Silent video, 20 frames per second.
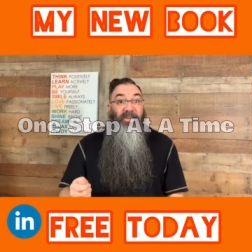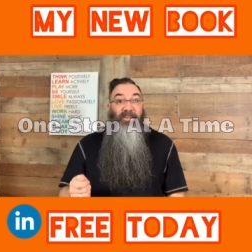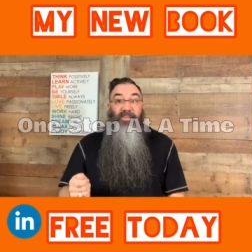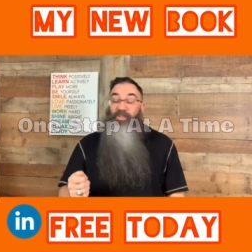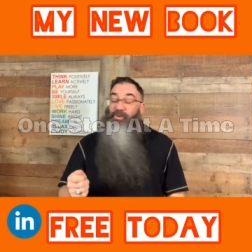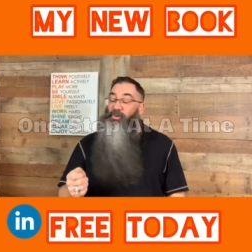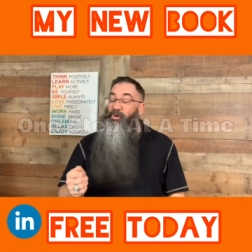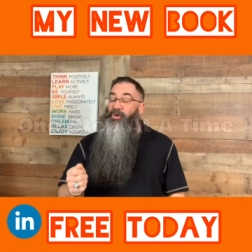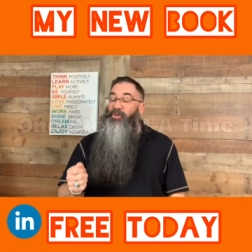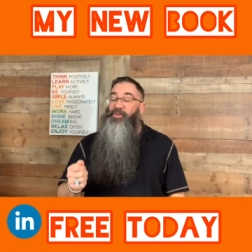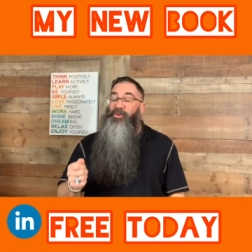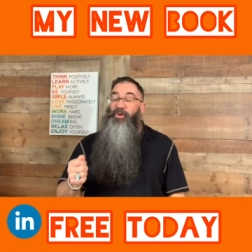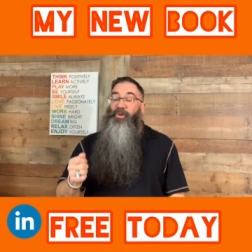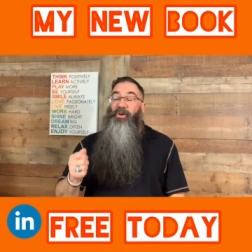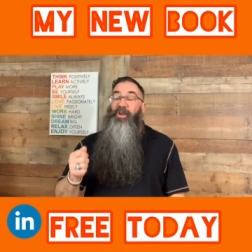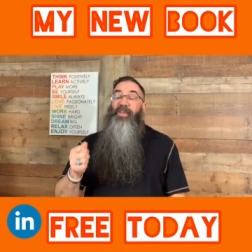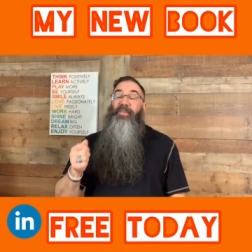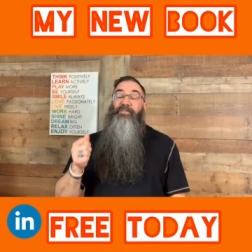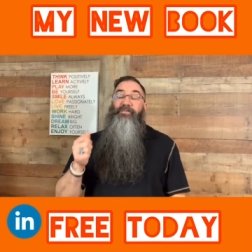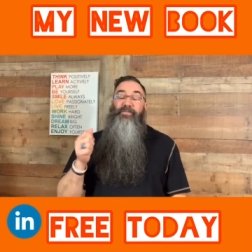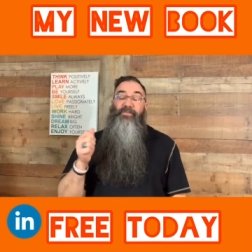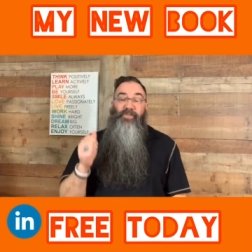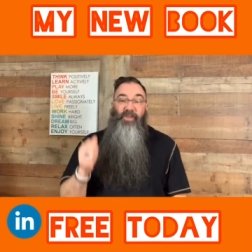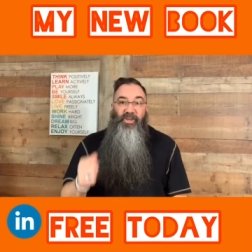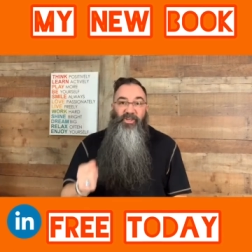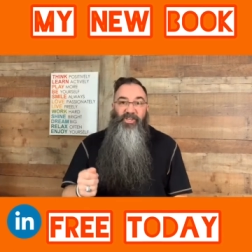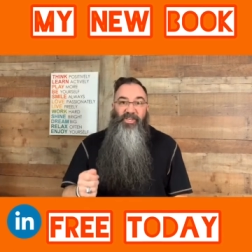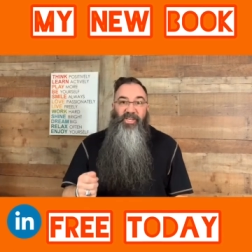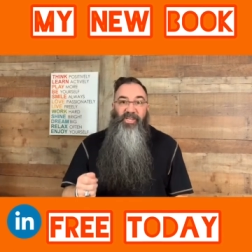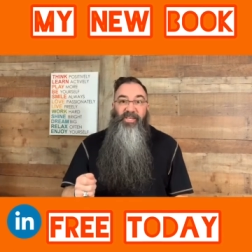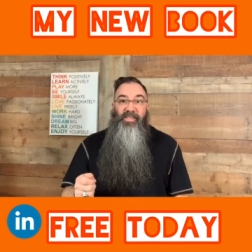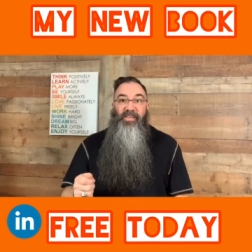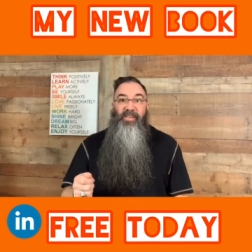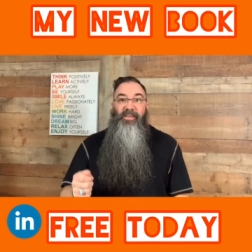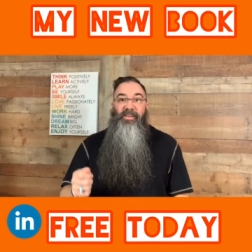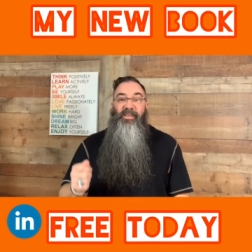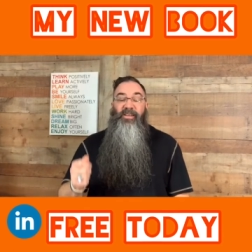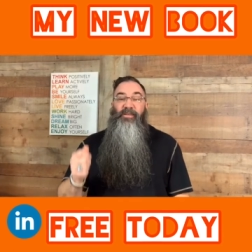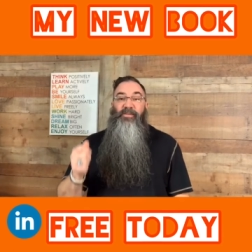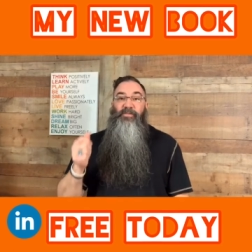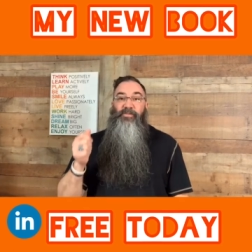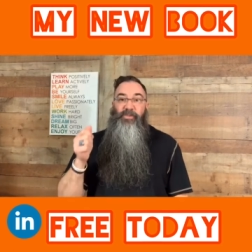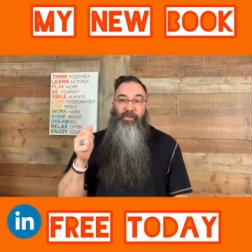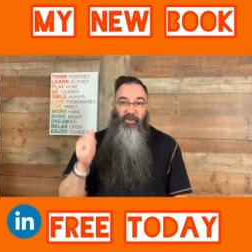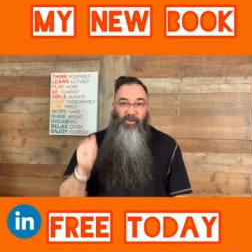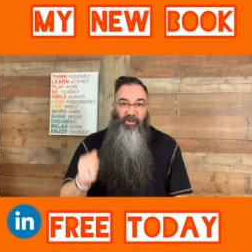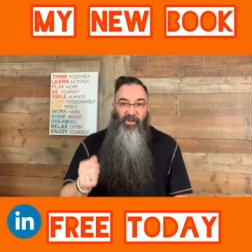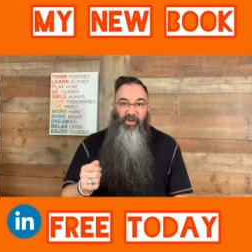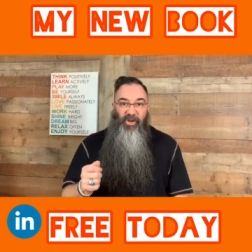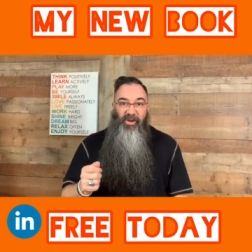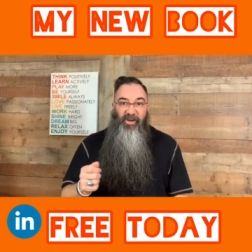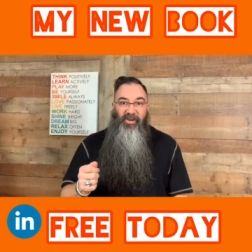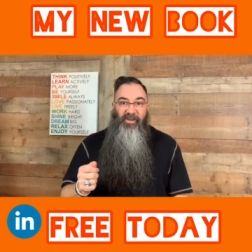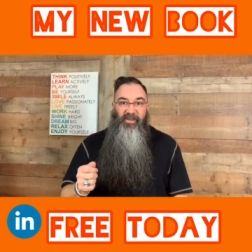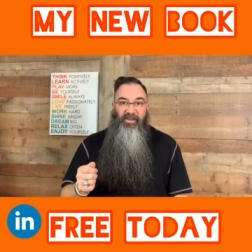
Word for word: towards your envisioned future.